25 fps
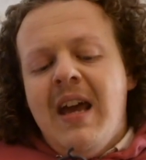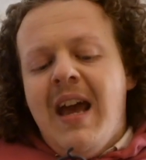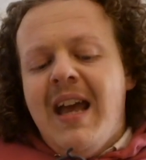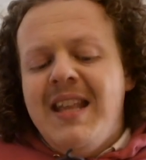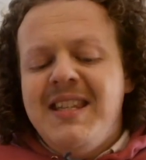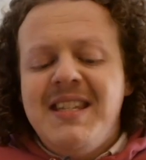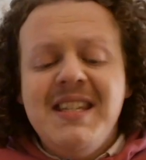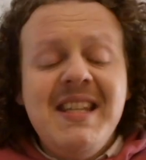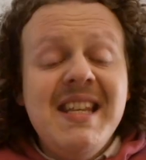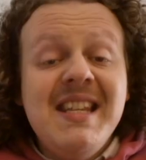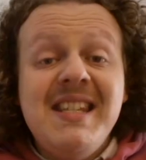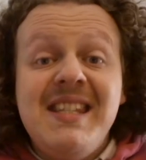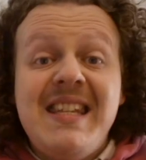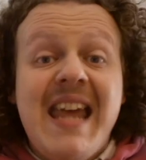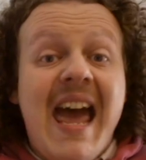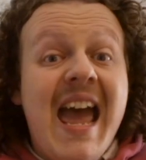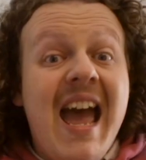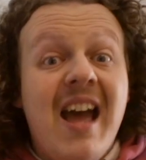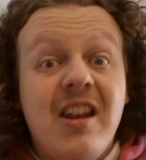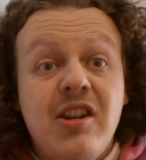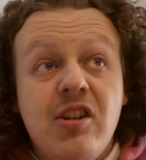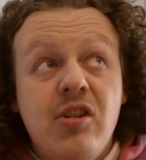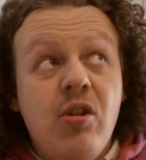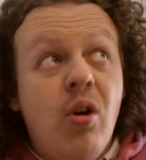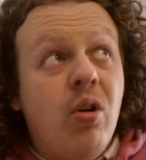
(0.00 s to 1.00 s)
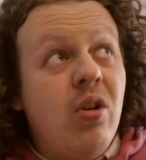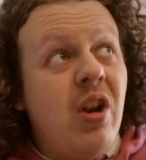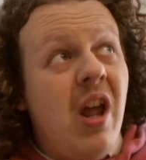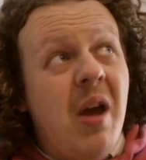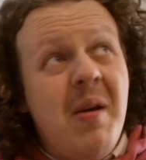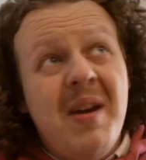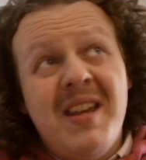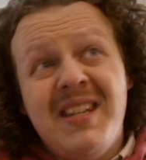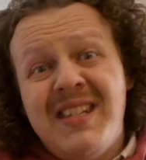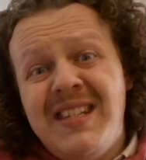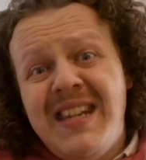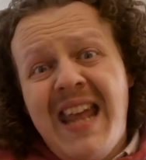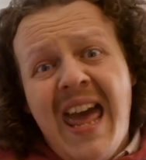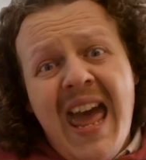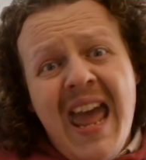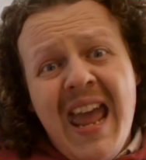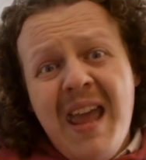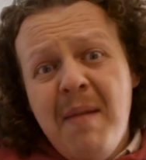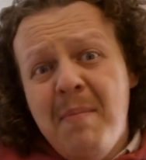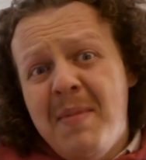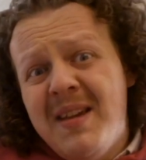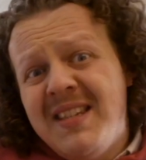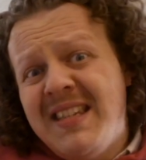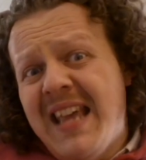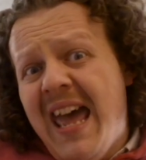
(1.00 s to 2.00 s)
And to this day, I do not know his
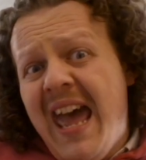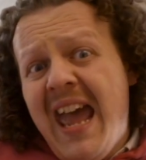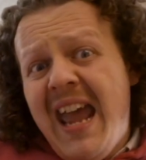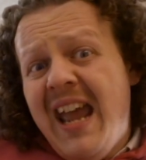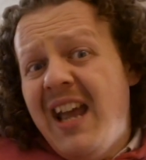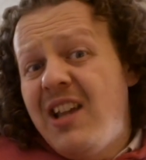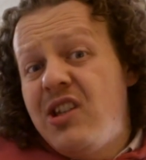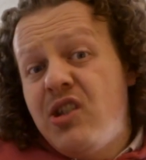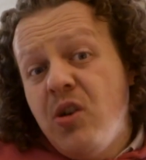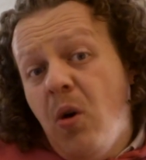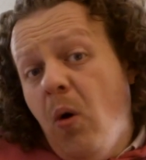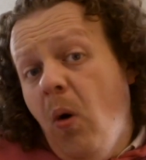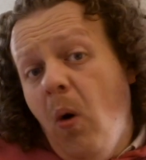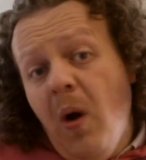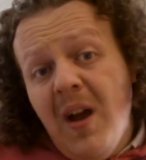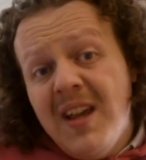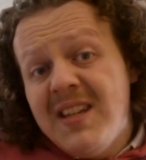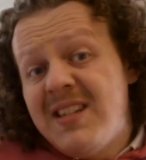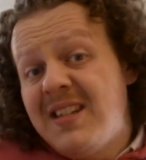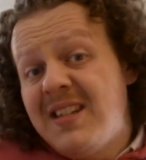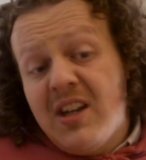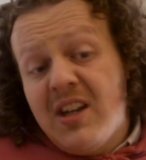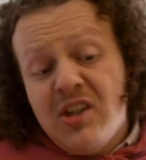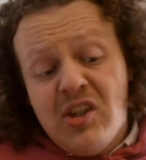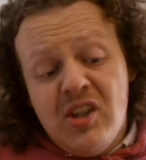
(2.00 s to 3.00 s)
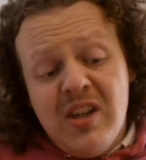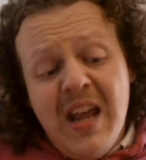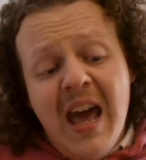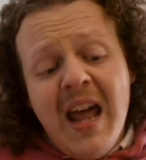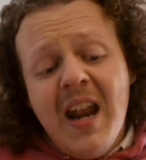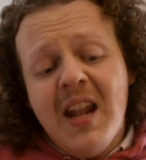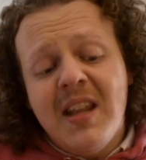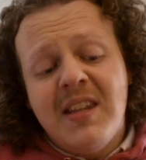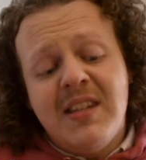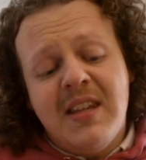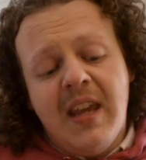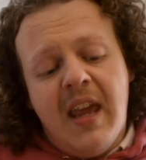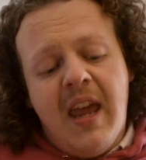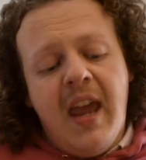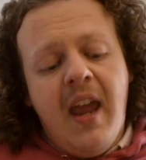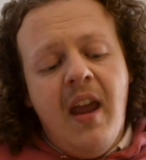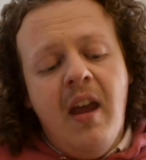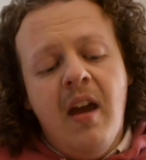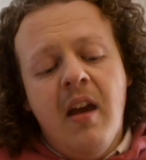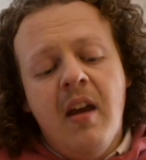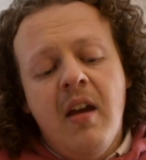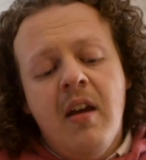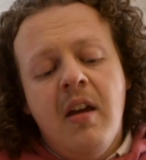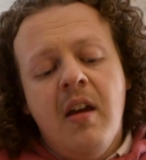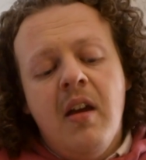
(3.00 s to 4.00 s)
name, his age, or nationality.
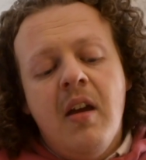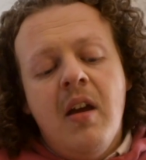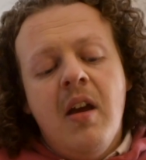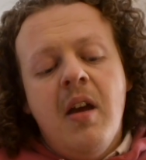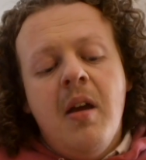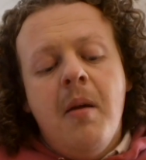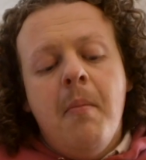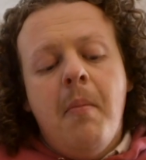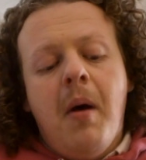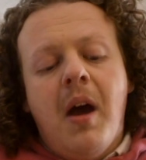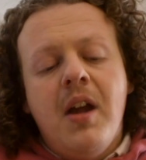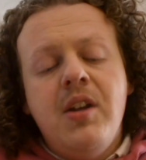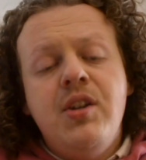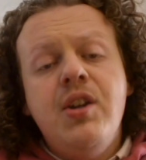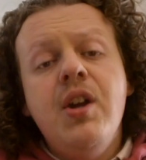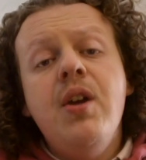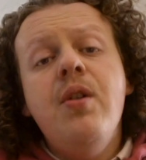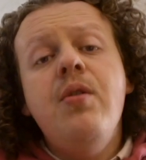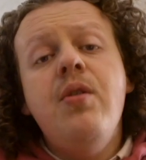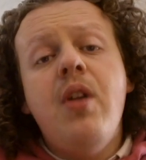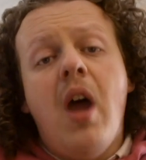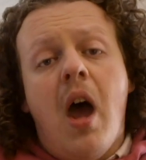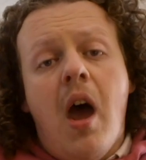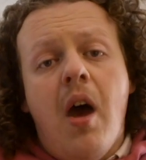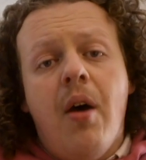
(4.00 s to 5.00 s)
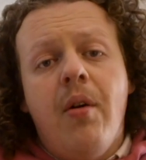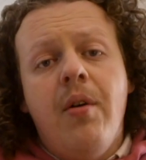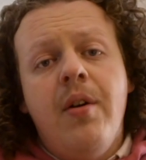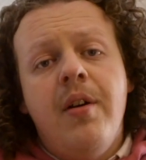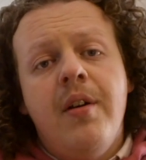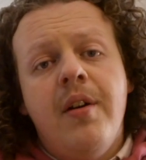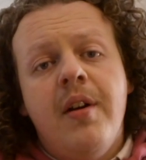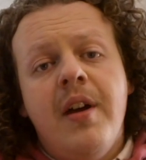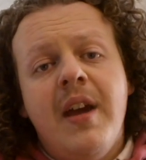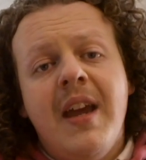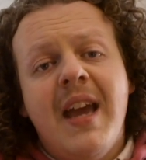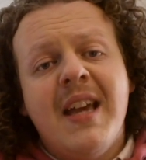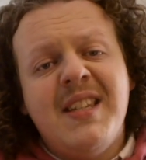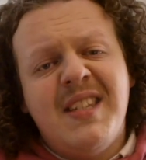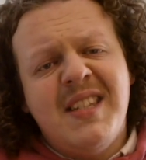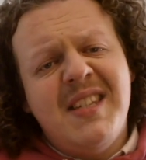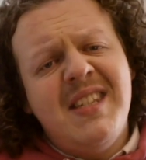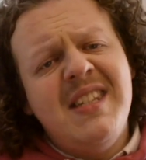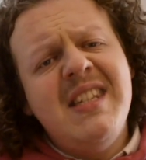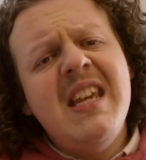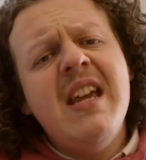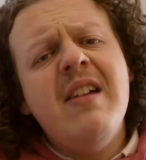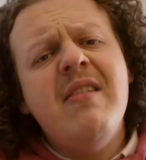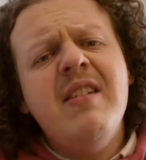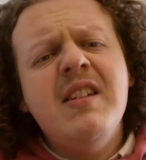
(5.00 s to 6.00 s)
But I do know he has a
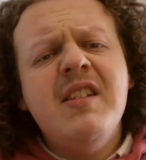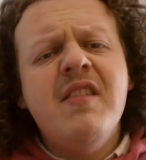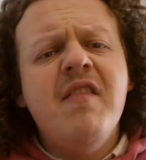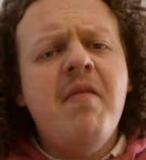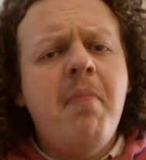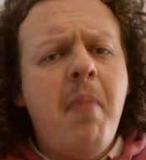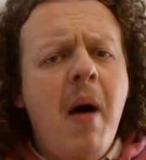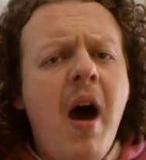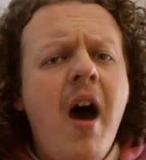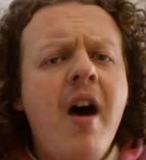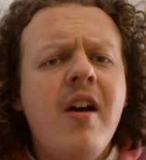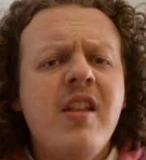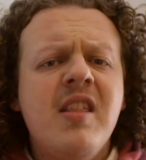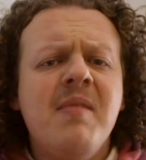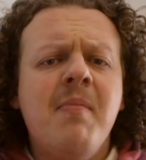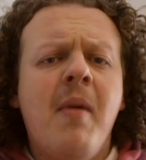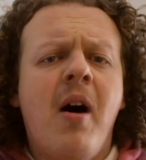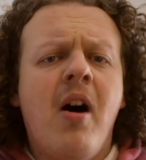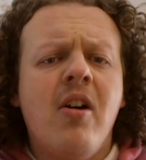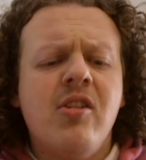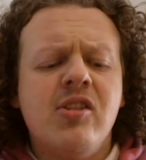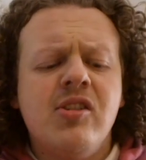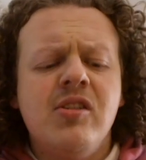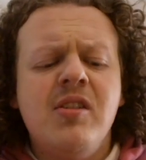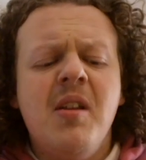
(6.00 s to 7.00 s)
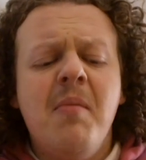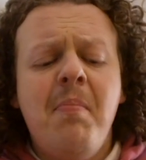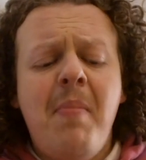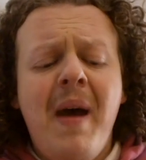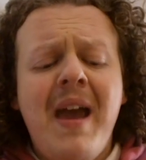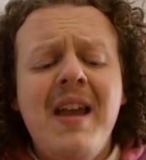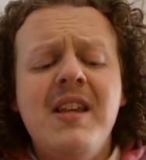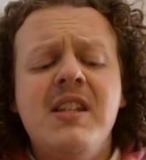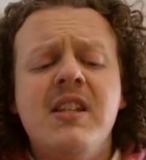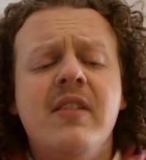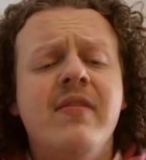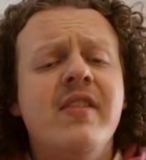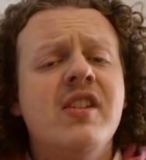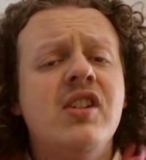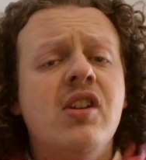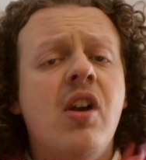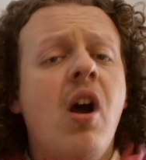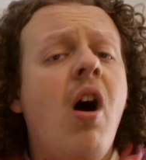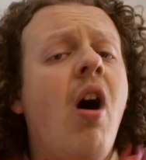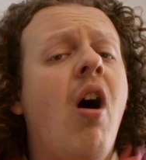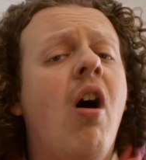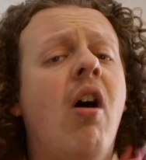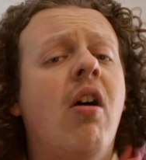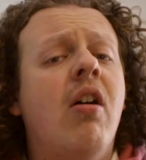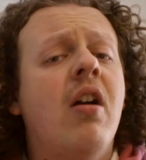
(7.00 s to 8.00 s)
series of birthmarks on the base of his
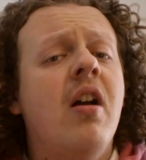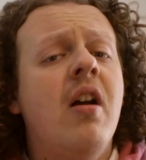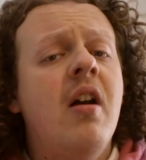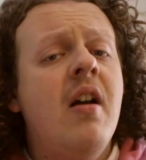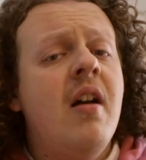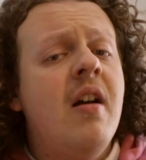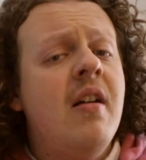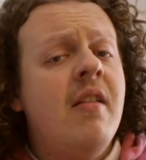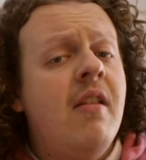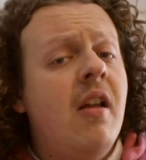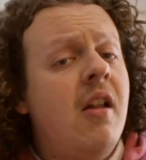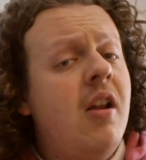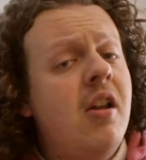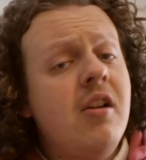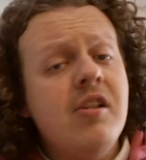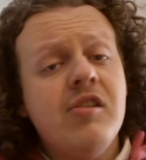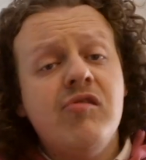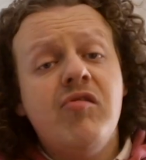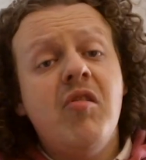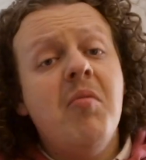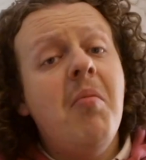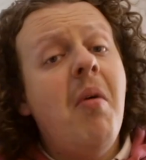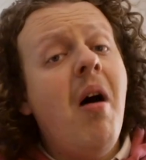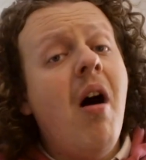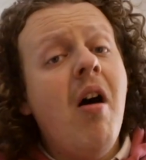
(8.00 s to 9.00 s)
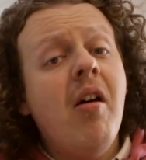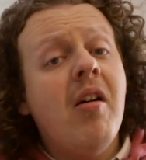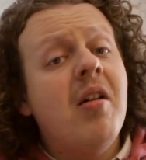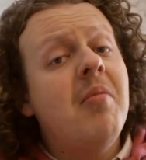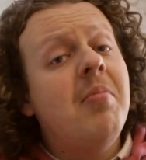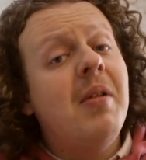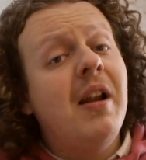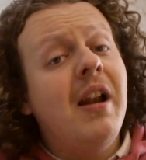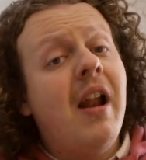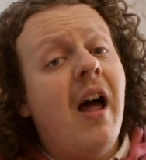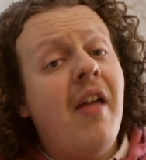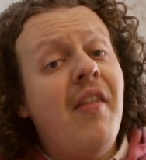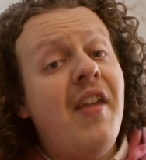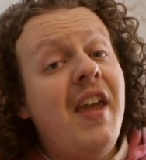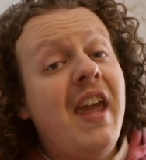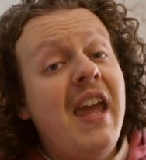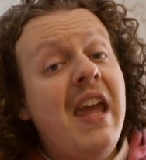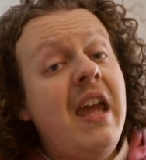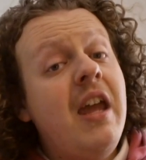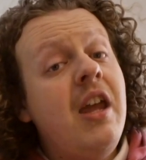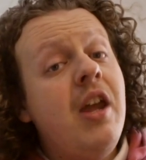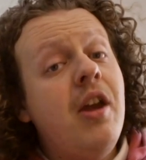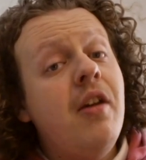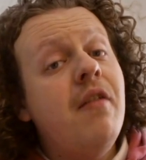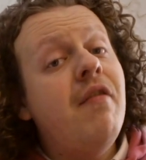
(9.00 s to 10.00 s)
cock that looks remarkably like the
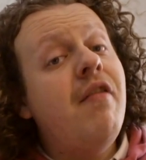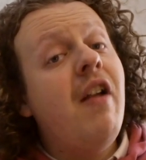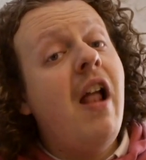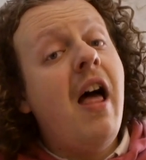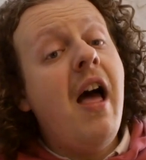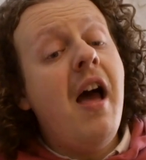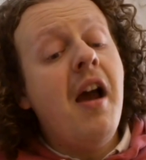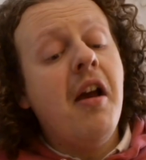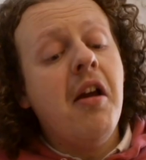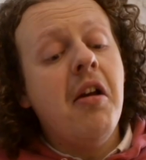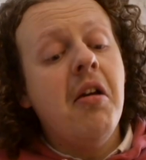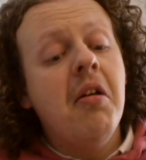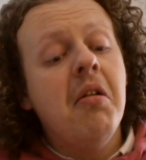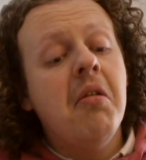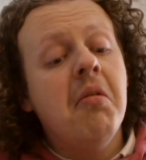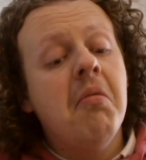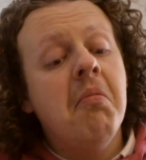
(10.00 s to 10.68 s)
EU flag.